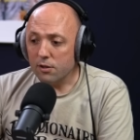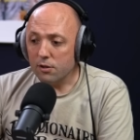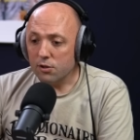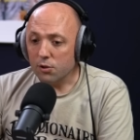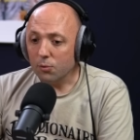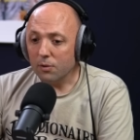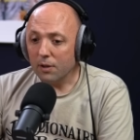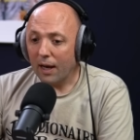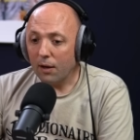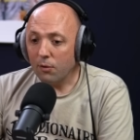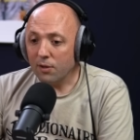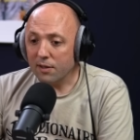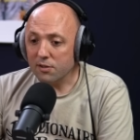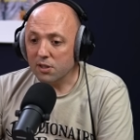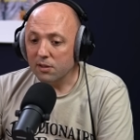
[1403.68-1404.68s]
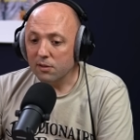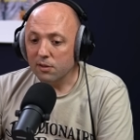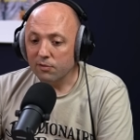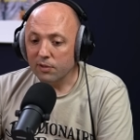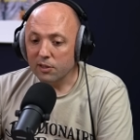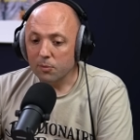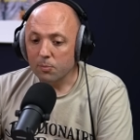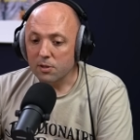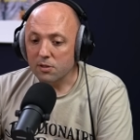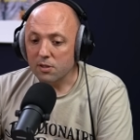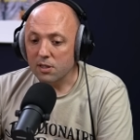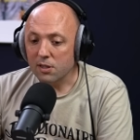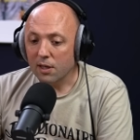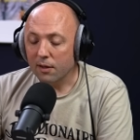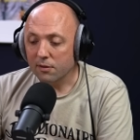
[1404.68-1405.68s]
So how that's going to develop
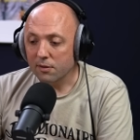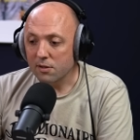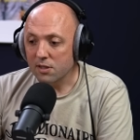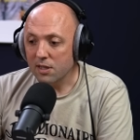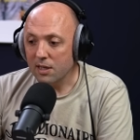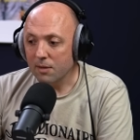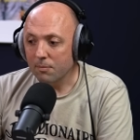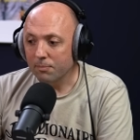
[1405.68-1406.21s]
is hard to say,